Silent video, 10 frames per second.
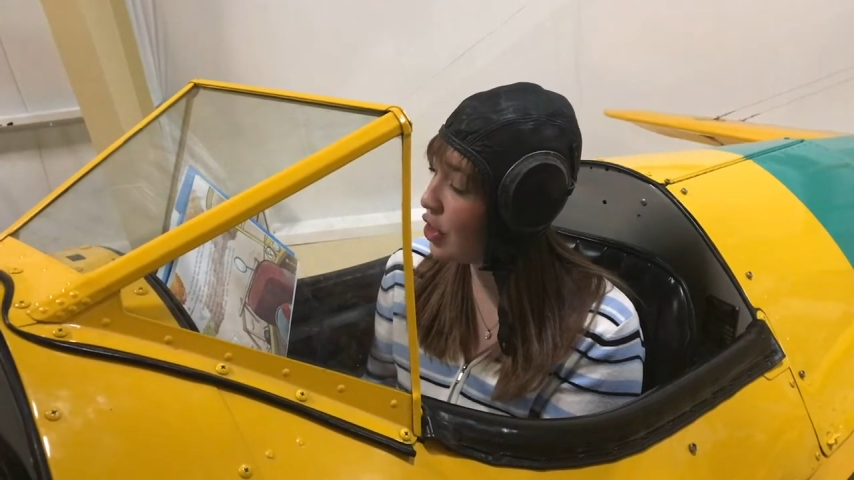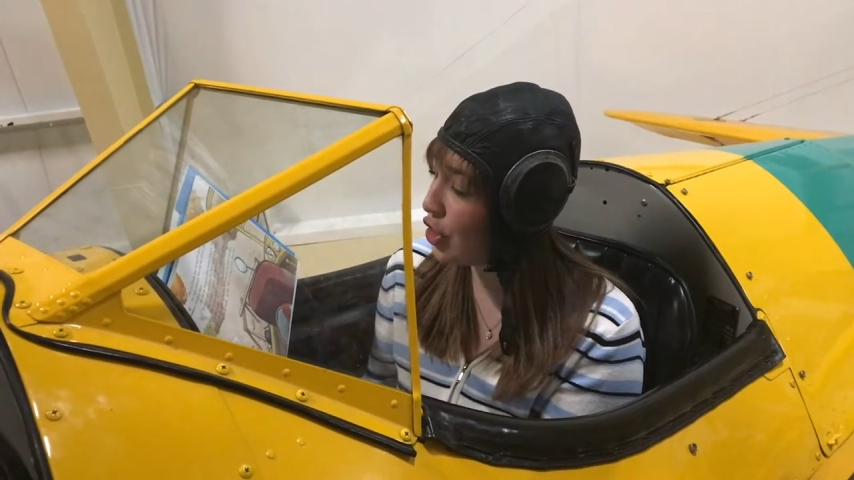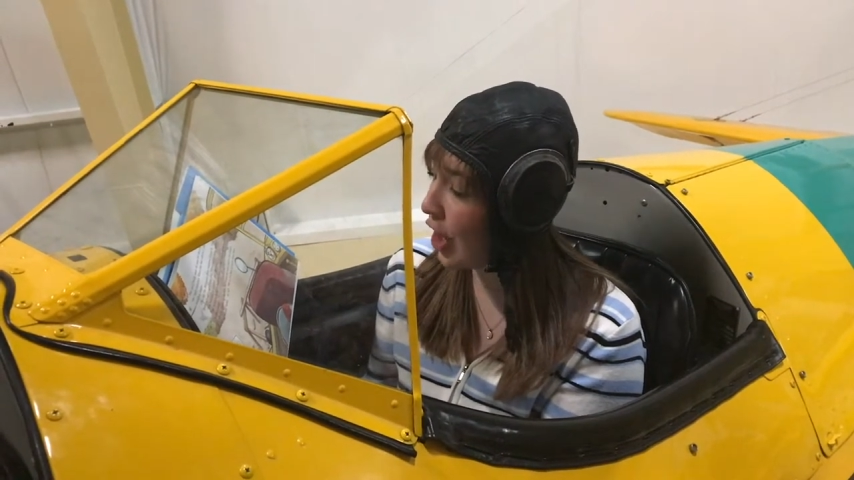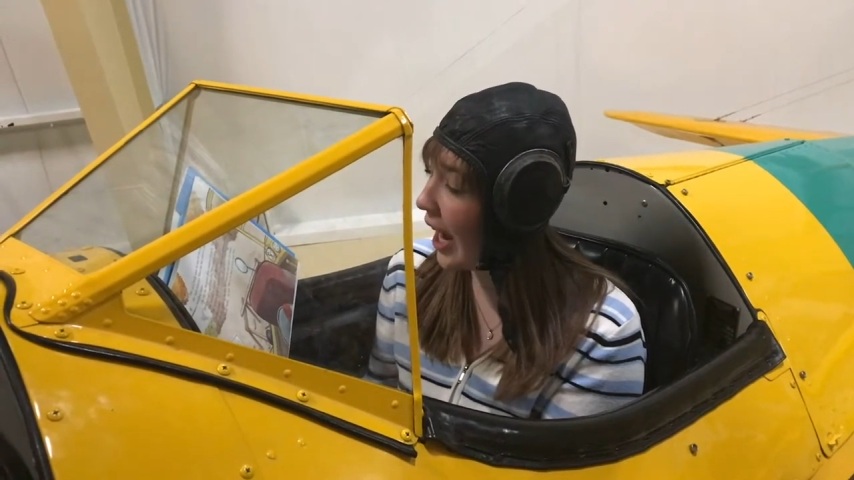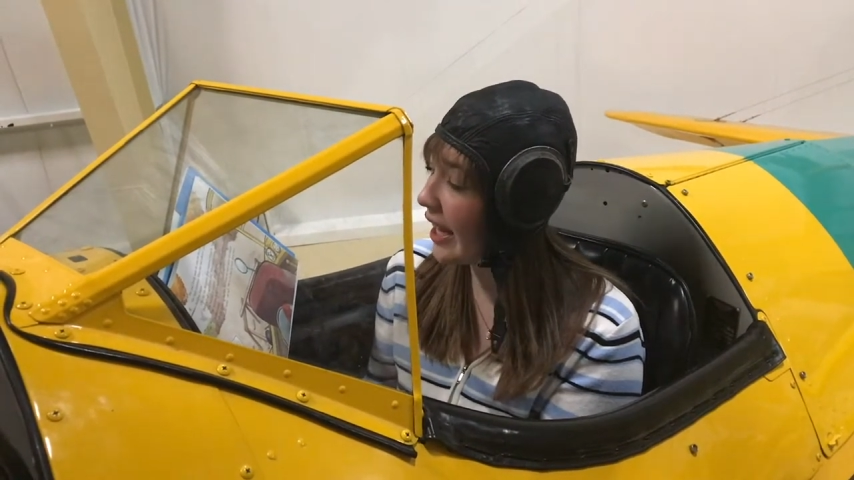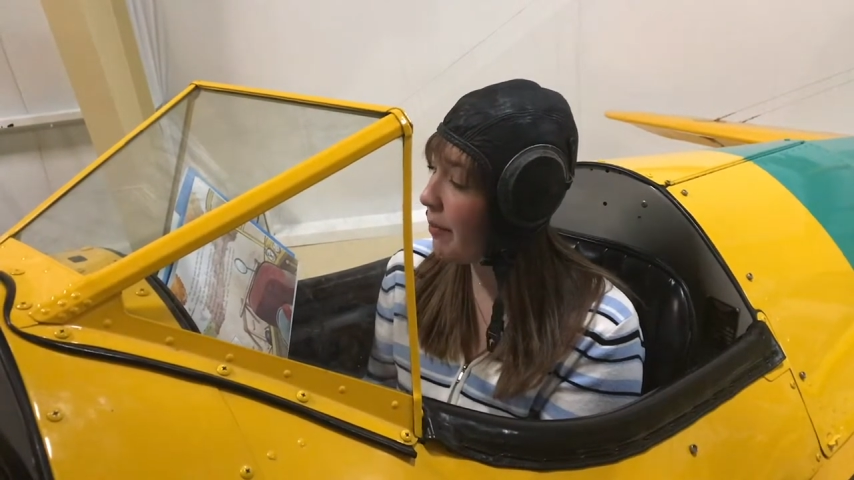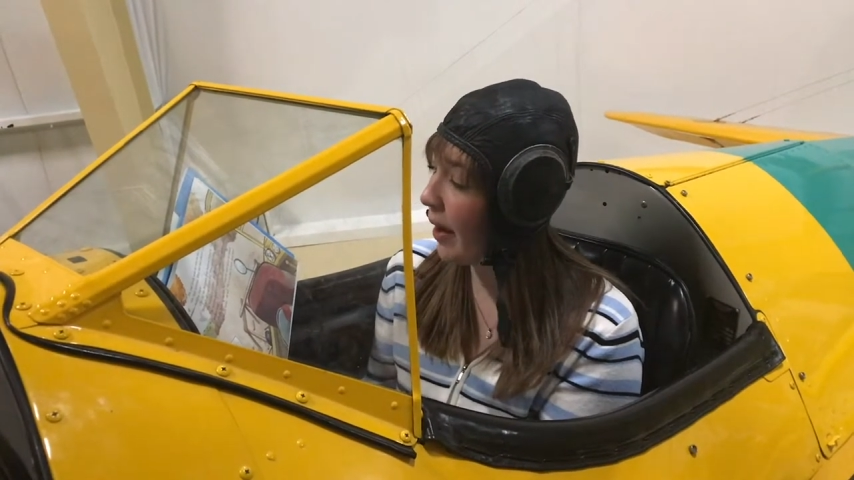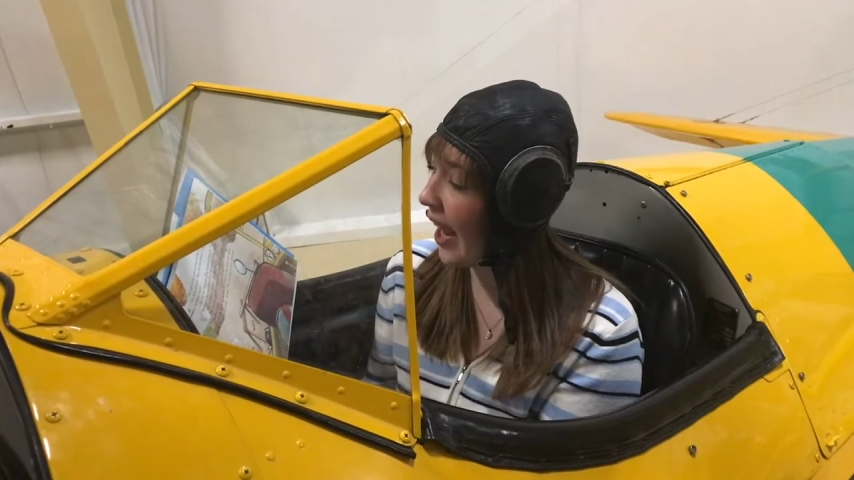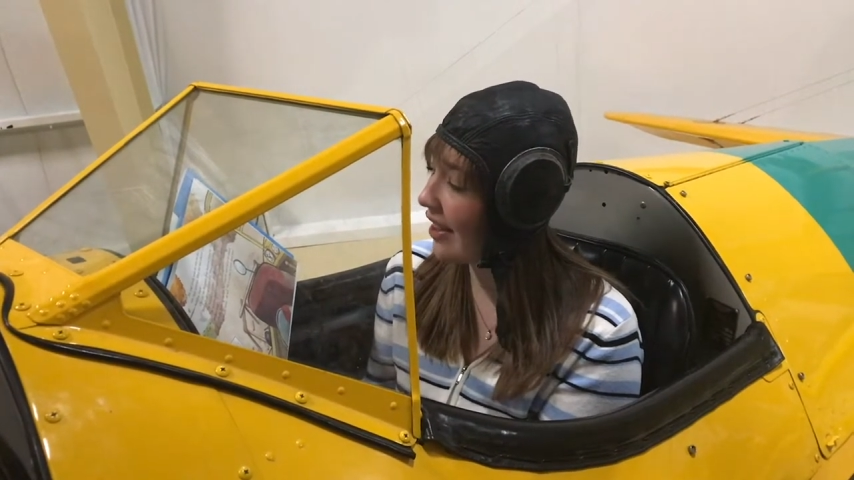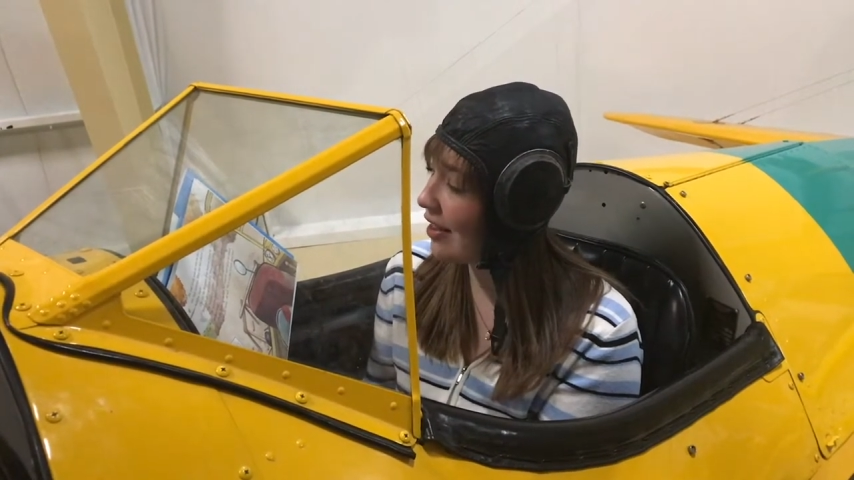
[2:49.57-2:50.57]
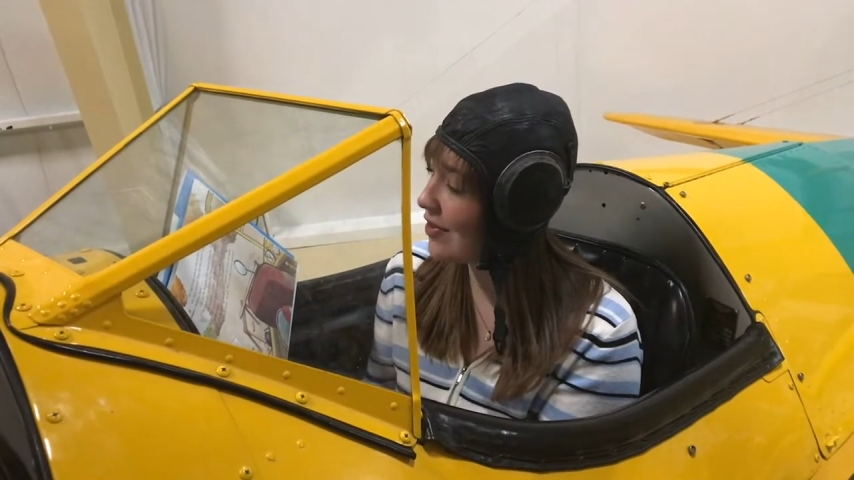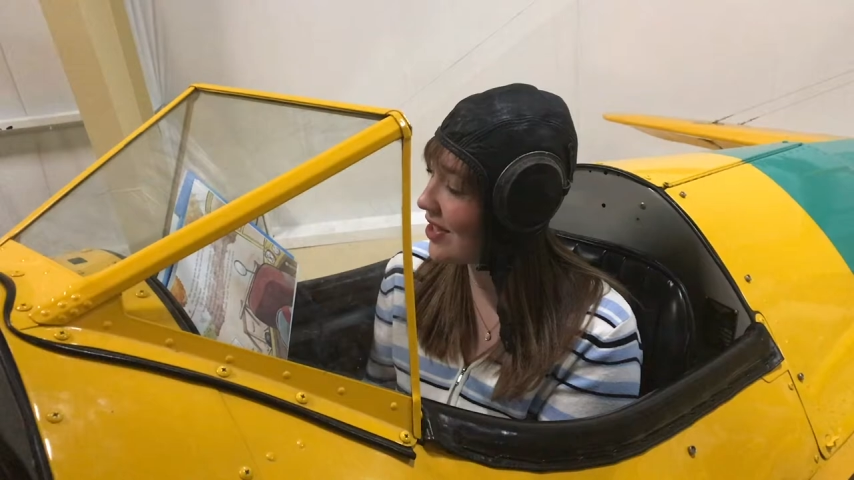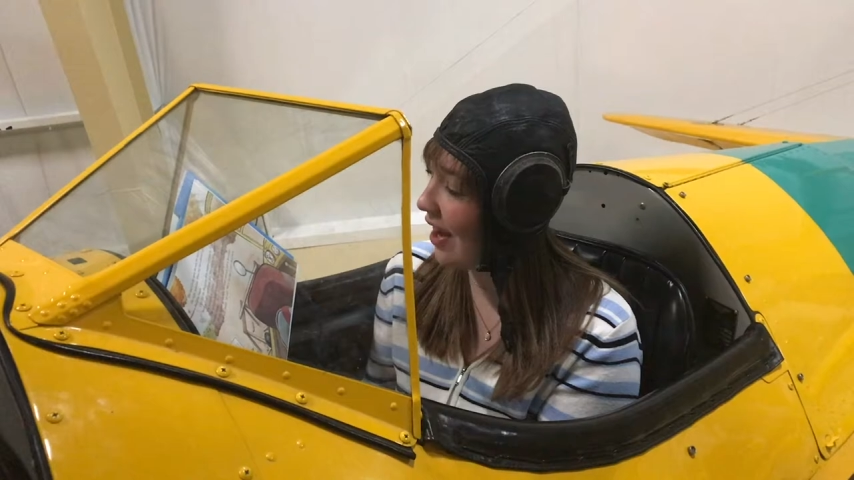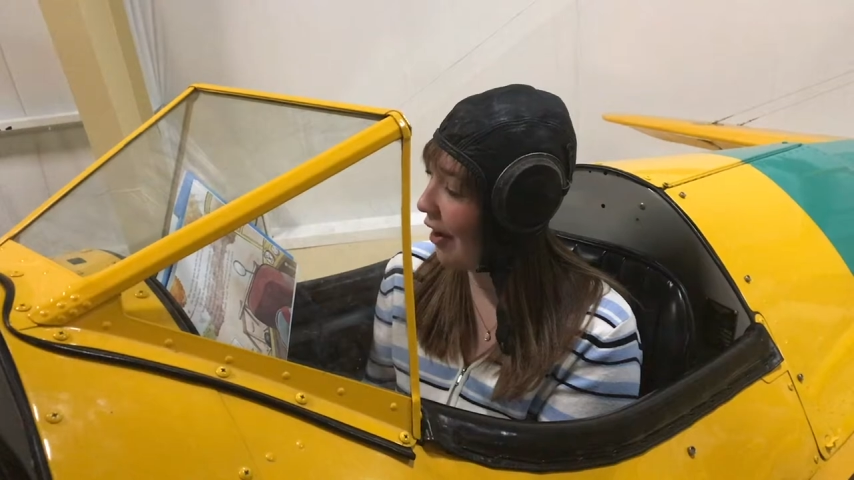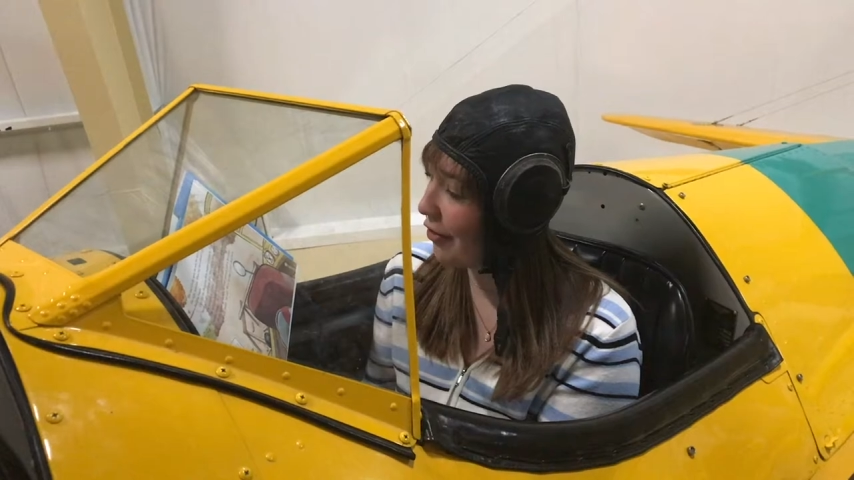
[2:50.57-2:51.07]
giant pile of
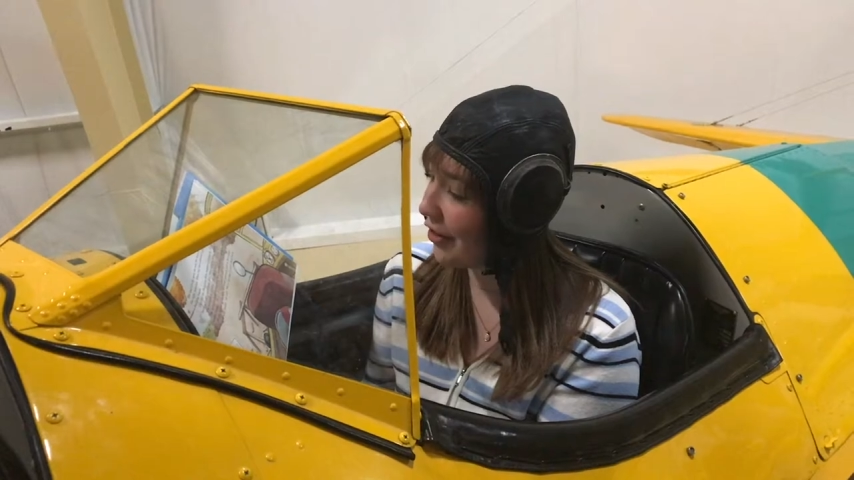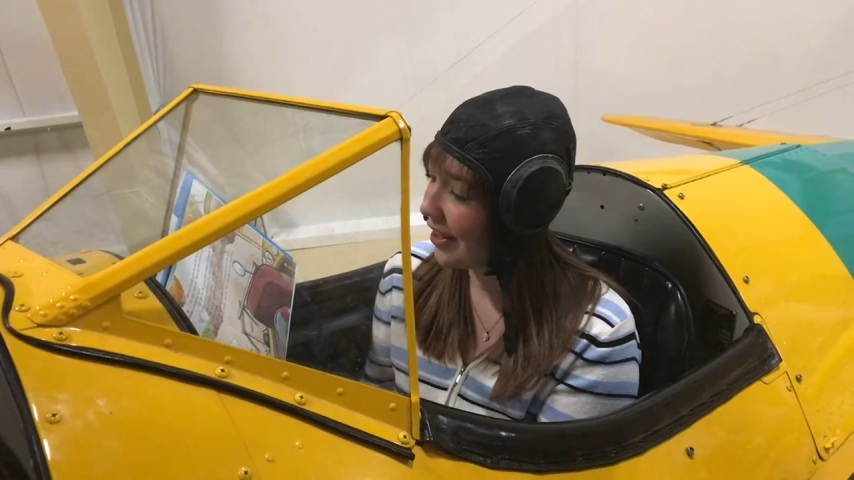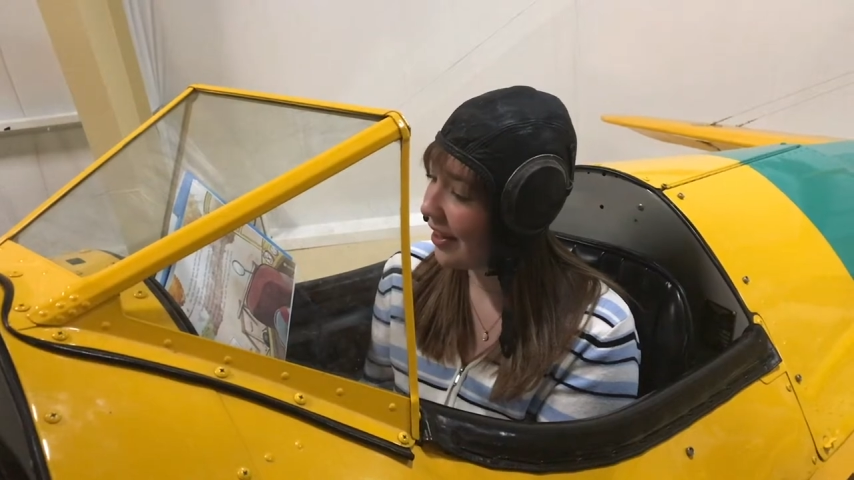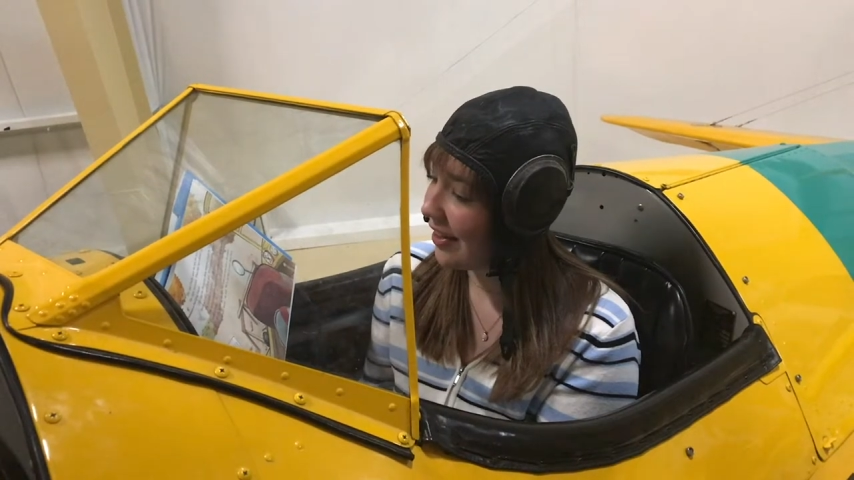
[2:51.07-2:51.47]
stuff,